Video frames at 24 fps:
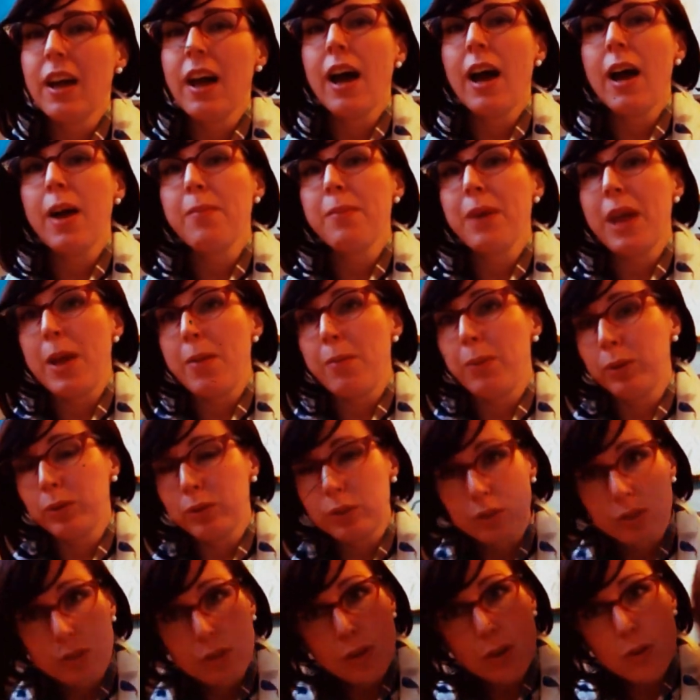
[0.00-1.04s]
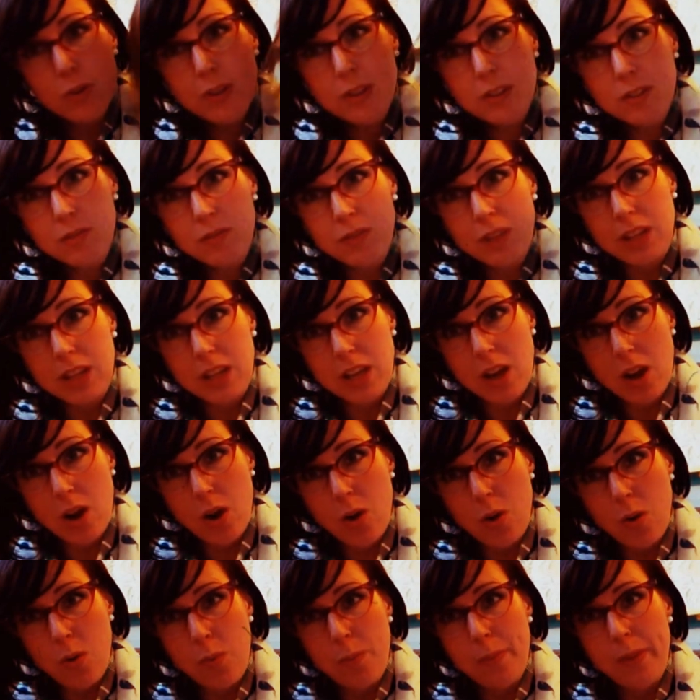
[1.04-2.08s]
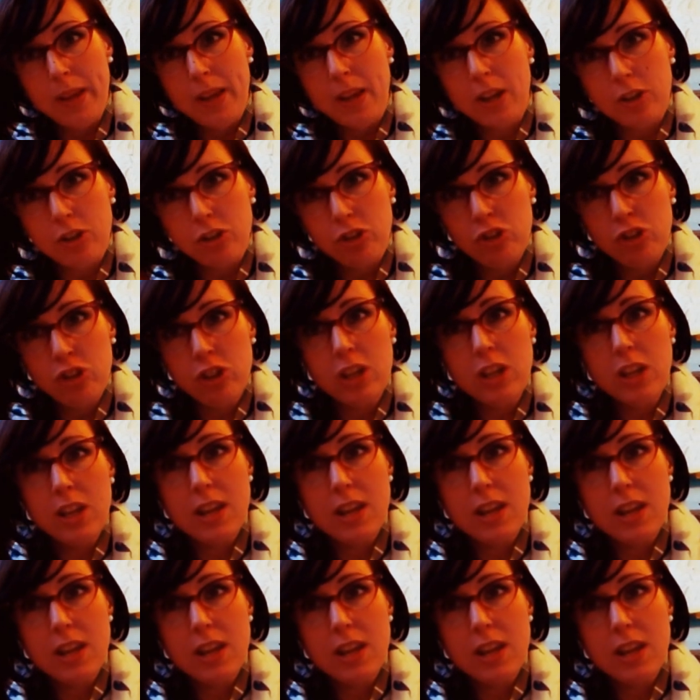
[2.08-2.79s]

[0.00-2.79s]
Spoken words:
I'm able to do this video, because she